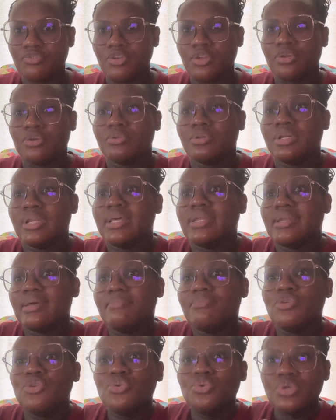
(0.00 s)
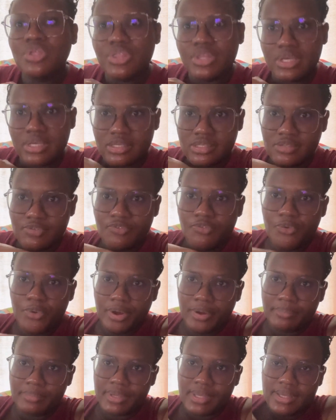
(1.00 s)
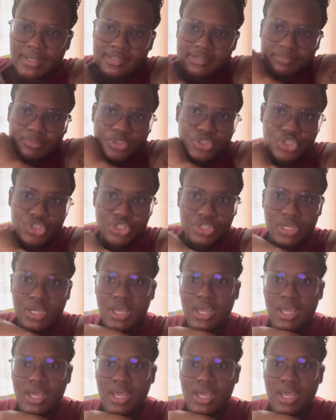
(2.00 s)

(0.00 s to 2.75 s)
let them do things for me as much.